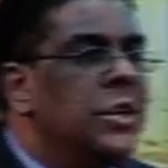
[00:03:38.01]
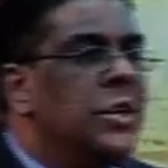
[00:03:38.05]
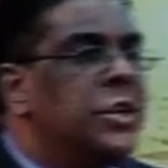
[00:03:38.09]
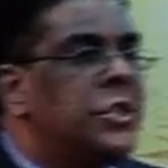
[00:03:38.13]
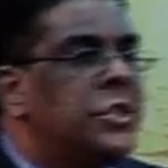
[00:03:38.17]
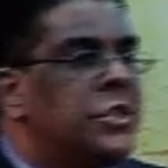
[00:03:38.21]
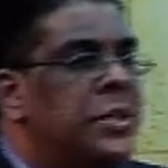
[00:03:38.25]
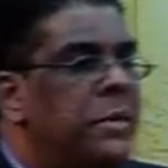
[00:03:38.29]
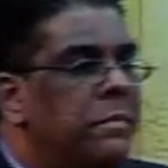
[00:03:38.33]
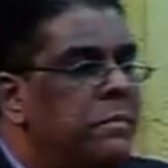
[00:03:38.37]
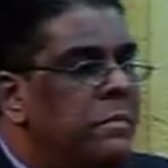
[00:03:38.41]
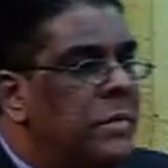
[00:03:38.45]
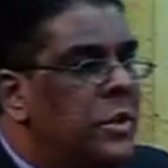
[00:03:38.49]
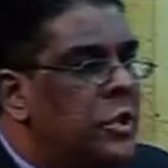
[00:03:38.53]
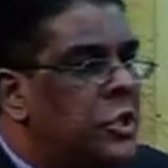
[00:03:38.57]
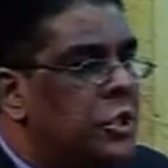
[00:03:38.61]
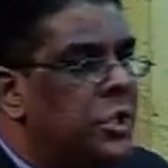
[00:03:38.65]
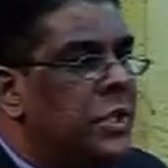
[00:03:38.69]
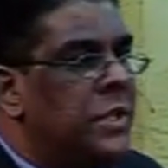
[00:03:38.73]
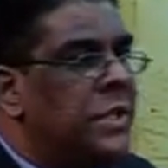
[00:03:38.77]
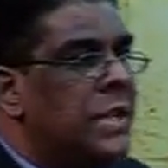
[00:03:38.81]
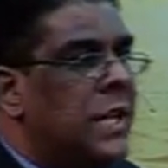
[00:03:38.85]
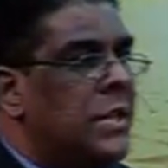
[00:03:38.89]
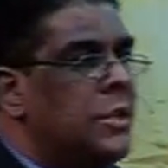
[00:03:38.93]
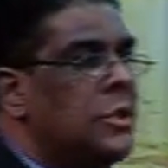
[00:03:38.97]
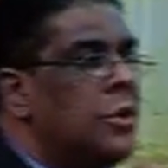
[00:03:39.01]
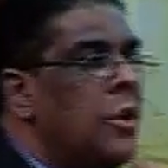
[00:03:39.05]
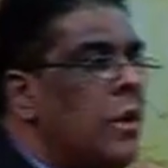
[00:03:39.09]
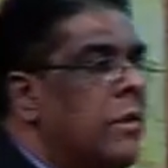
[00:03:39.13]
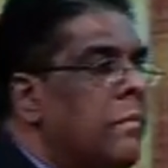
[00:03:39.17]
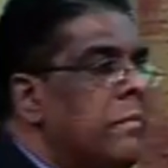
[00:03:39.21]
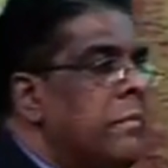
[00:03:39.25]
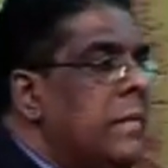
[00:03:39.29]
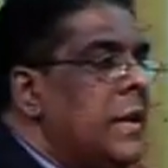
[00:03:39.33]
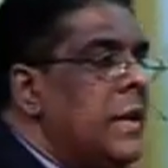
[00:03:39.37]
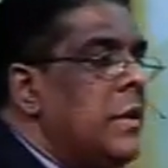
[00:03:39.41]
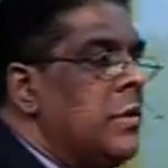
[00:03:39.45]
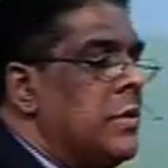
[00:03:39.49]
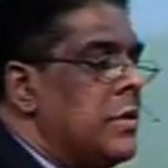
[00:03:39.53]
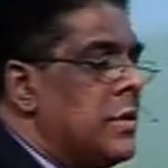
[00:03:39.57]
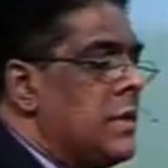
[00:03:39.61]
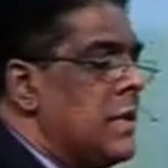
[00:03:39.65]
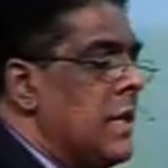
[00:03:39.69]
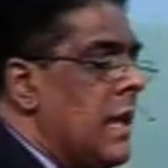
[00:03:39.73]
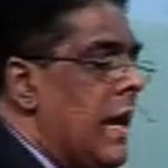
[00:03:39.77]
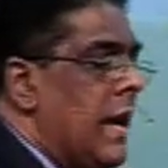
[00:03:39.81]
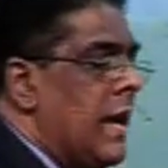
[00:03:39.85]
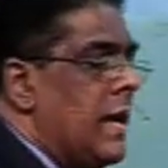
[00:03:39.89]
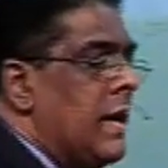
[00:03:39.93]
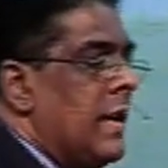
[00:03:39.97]
Submission does not mean to
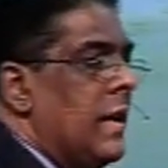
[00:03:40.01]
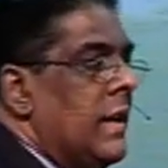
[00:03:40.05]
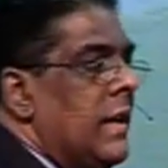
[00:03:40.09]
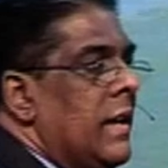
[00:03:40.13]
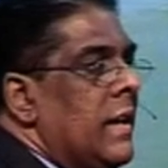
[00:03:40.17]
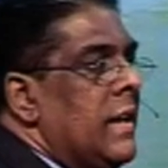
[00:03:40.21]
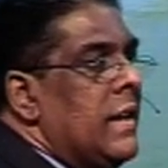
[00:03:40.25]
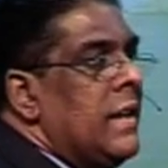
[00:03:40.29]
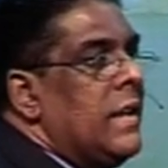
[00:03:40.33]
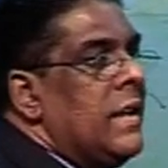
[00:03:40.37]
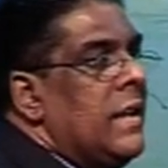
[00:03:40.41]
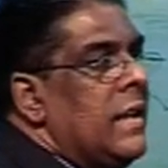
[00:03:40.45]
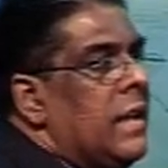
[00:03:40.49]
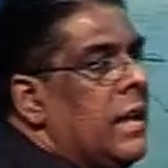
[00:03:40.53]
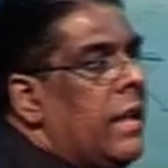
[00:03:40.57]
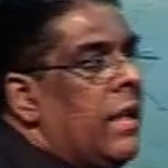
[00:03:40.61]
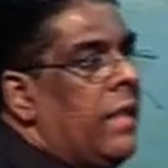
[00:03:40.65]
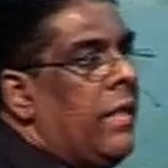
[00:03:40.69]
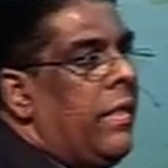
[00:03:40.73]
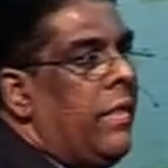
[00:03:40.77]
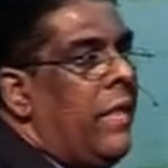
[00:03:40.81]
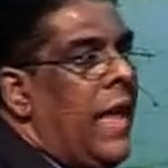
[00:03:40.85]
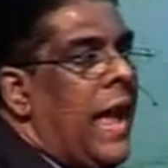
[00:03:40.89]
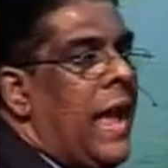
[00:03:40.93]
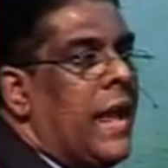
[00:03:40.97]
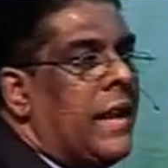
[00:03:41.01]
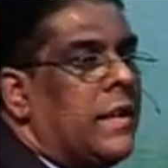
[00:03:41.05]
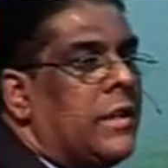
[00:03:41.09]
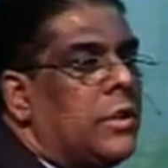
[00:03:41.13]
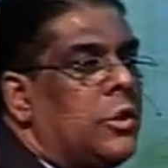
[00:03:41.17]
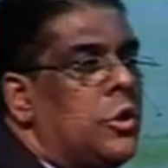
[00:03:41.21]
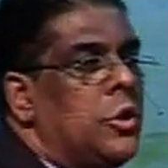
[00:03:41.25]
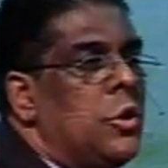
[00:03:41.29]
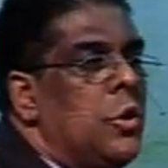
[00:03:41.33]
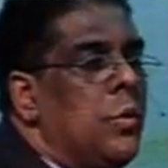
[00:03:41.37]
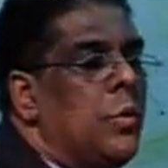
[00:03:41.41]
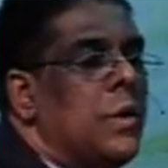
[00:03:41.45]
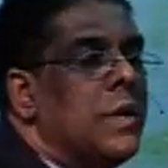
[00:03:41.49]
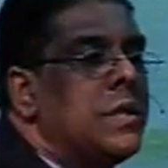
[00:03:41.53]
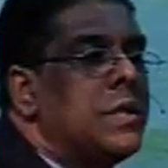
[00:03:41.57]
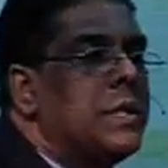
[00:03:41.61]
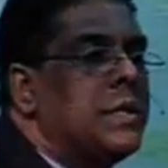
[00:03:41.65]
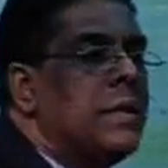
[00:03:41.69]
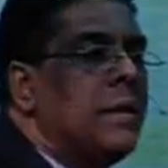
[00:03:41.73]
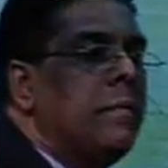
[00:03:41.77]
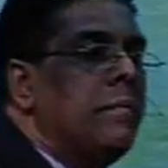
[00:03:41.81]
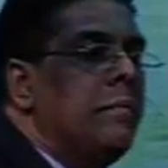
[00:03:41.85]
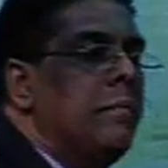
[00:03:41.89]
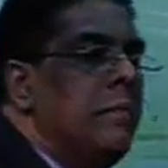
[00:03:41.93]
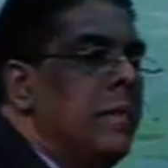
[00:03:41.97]
say that you will
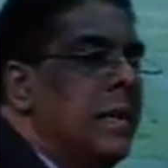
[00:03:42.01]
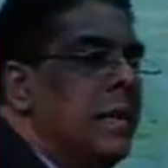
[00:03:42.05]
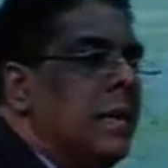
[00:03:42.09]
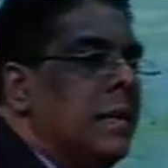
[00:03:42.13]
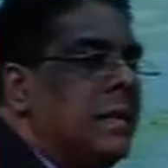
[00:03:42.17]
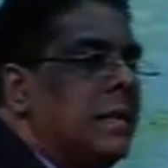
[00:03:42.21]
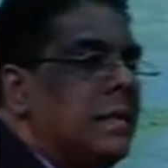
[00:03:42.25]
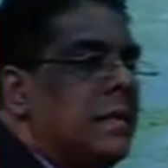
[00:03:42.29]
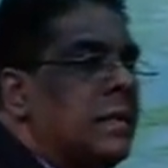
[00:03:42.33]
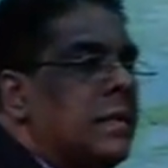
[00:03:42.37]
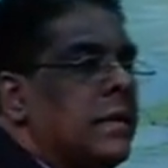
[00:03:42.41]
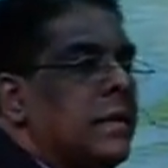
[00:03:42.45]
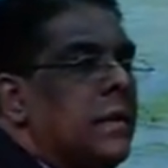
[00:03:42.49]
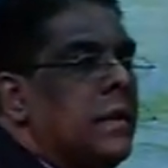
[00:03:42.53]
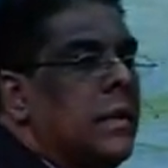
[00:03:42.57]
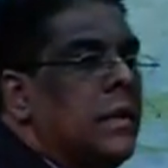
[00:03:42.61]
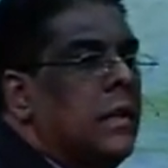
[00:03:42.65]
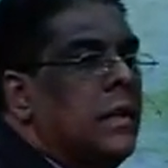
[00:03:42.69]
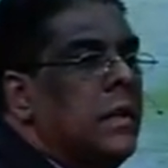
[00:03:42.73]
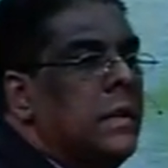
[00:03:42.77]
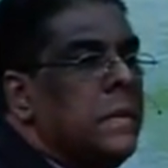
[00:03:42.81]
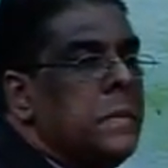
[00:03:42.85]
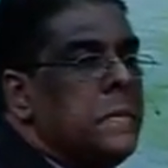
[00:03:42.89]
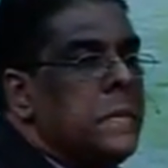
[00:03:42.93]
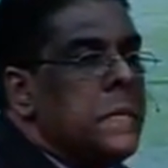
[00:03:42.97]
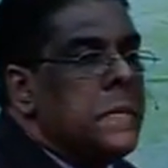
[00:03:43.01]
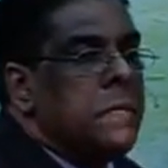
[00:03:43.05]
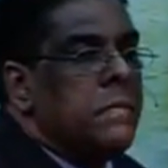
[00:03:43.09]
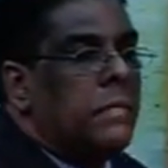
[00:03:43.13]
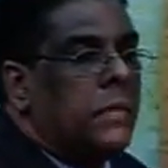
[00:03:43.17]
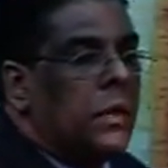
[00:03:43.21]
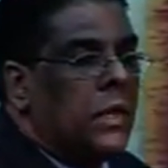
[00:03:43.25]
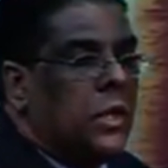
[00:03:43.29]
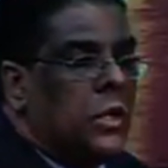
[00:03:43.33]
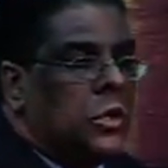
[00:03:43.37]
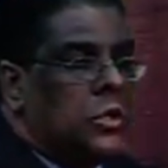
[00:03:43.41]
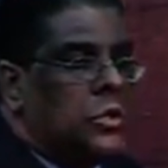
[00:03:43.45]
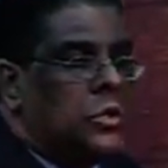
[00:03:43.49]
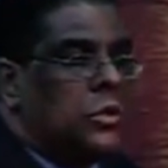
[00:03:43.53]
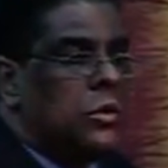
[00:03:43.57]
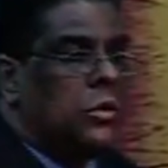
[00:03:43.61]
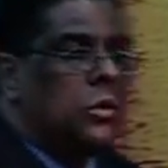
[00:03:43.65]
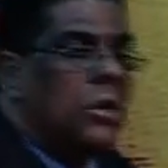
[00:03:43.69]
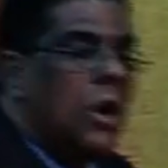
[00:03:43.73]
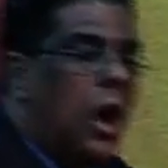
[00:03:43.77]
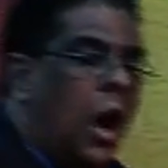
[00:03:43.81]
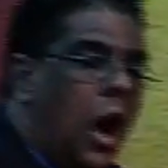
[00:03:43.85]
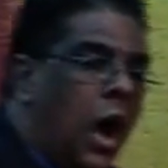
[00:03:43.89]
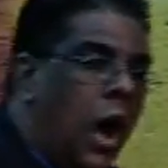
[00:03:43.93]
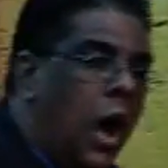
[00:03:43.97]
submit to
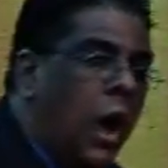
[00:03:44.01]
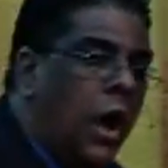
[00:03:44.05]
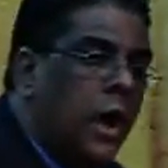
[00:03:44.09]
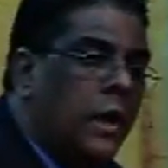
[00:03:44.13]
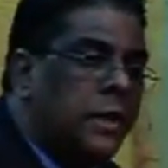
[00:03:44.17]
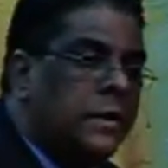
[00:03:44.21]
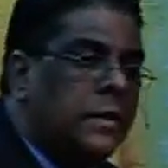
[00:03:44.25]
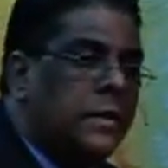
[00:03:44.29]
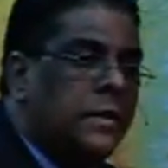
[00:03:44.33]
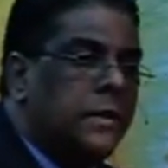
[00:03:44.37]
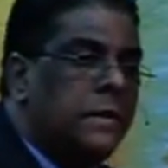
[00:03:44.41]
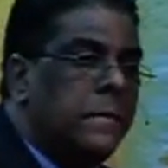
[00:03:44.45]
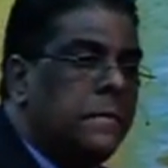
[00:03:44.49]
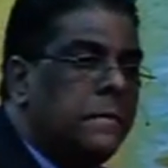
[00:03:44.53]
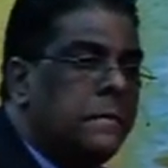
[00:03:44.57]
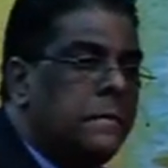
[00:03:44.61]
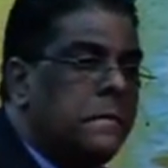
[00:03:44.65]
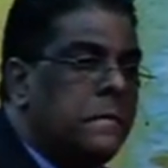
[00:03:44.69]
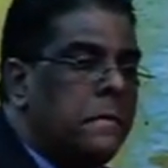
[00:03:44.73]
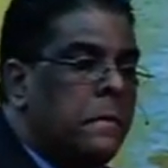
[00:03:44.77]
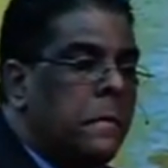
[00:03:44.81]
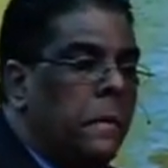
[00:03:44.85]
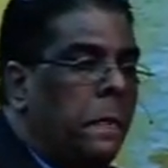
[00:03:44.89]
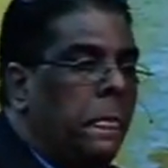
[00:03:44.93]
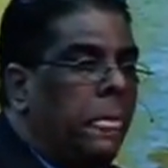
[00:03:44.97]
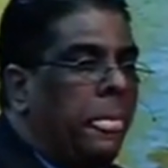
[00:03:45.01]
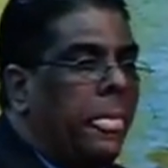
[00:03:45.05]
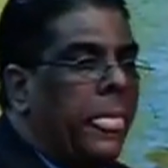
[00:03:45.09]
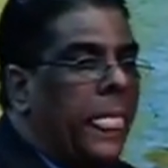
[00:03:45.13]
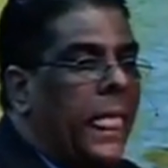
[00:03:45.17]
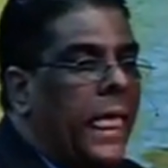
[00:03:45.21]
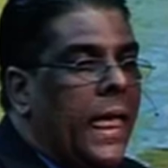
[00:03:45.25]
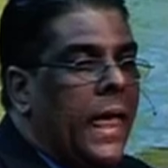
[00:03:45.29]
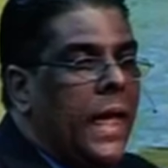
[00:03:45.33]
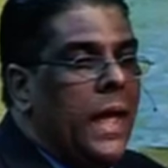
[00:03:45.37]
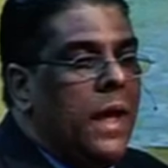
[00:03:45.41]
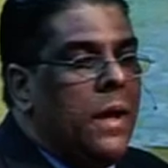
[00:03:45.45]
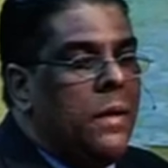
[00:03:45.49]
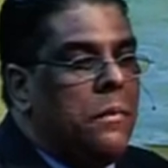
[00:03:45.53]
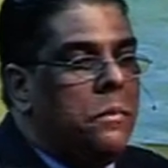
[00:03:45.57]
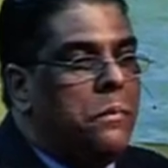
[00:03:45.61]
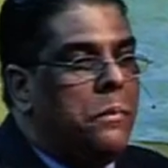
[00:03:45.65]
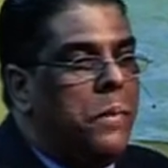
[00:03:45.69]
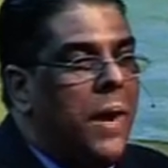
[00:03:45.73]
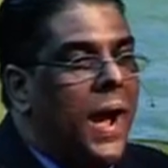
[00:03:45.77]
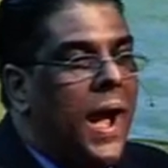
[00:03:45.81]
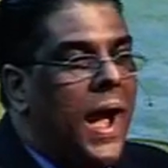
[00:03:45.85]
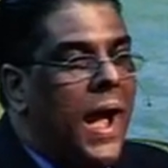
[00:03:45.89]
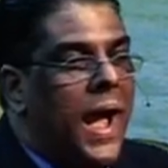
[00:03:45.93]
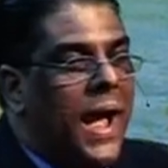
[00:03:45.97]
God
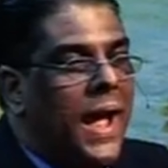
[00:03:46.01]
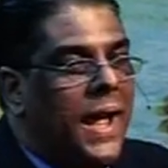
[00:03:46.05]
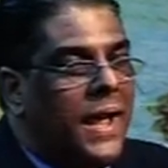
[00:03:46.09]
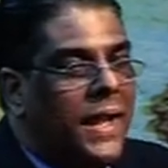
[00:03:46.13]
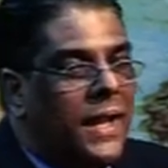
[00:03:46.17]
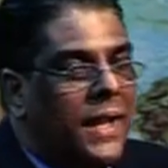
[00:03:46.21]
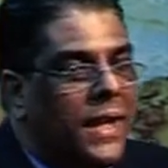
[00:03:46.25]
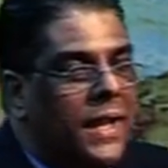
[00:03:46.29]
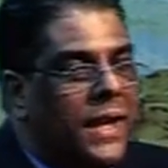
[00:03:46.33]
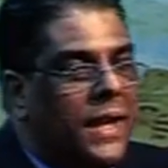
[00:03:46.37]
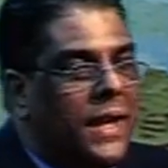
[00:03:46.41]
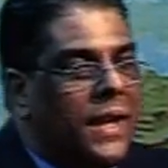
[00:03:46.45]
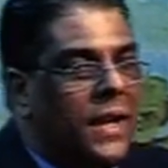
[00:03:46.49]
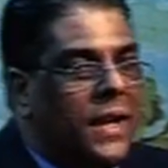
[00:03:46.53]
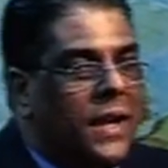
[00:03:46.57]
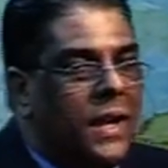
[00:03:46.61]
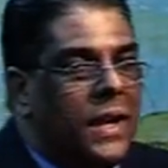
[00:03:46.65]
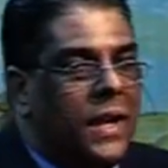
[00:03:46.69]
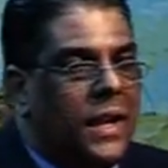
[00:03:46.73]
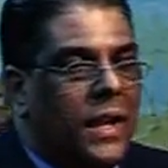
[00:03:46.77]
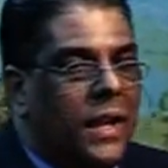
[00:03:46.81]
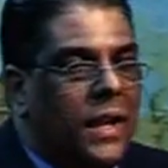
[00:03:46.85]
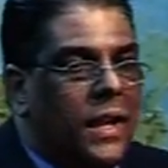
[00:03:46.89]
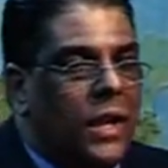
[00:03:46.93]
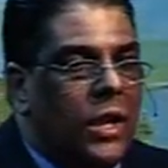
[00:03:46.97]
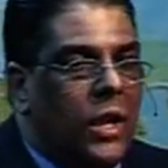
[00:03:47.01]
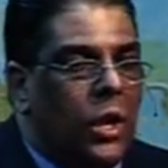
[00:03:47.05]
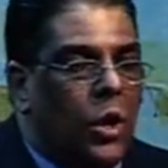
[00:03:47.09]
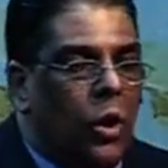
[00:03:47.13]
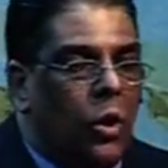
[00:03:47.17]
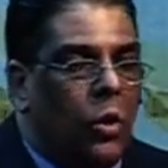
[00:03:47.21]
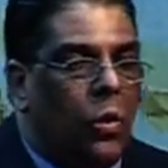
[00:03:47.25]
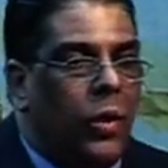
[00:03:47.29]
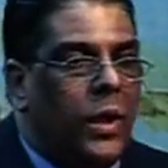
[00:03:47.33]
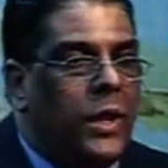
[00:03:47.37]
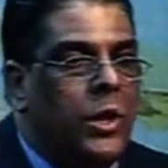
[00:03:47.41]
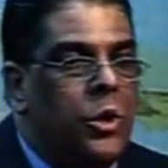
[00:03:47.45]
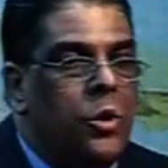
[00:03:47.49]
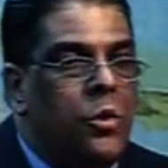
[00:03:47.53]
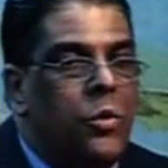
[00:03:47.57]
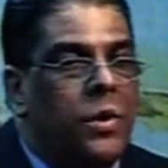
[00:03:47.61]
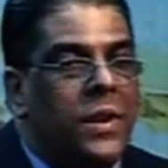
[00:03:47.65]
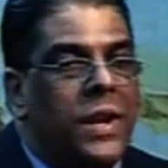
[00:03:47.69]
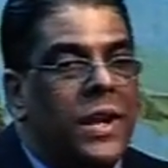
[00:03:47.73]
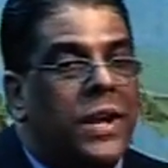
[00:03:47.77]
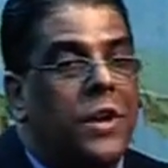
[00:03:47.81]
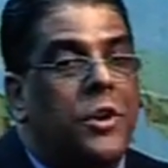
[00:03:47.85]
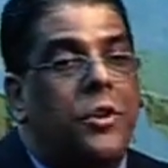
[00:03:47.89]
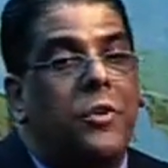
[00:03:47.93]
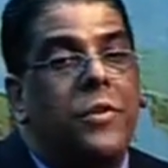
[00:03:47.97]
by when you're
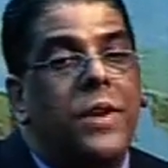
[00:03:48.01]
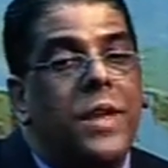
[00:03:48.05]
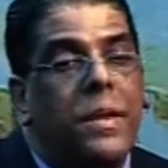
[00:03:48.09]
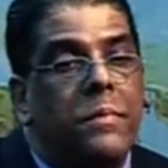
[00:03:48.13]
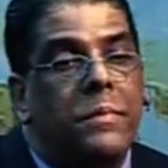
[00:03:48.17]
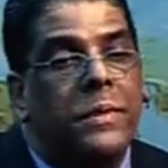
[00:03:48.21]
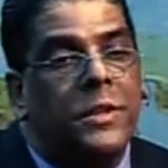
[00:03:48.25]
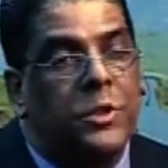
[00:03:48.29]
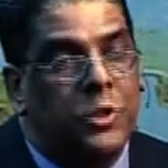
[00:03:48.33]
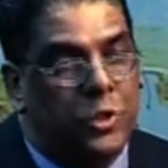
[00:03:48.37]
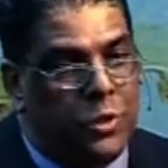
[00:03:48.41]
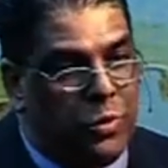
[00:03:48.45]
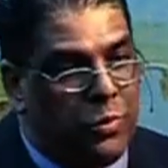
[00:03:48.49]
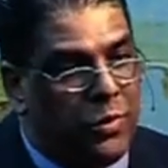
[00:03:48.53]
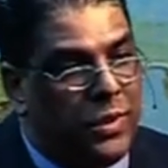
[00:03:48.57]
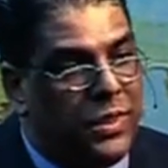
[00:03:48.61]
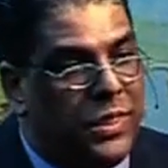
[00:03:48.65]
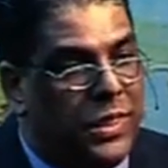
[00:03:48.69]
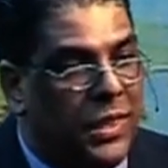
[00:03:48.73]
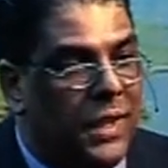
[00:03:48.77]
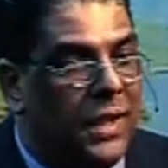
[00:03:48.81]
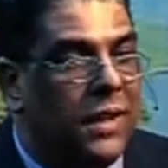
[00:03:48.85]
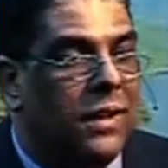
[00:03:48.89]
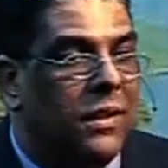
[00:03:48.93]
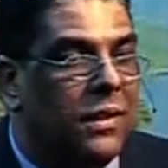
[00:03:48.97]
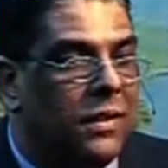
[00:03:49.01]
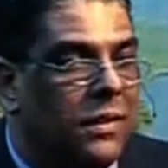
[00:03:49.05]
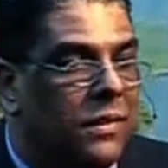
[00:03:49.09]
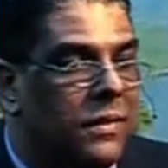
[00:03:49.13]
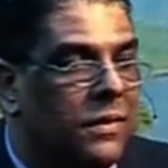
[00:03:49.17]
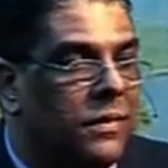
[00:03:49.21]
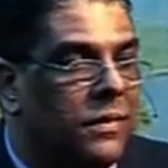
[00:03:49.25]
in agreement to a thing.